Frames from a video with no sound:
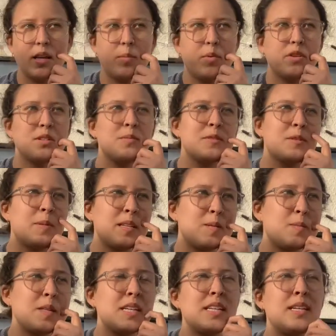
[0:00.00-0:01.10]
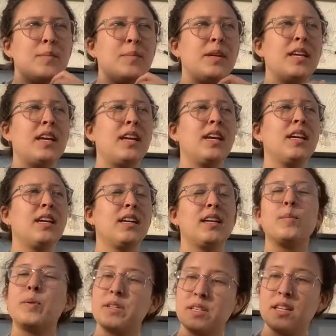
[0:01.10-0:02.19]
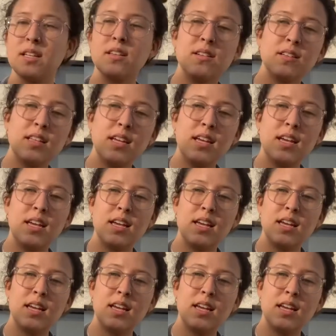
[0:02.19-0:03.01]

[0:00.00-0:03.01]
Personal responsibility being particularly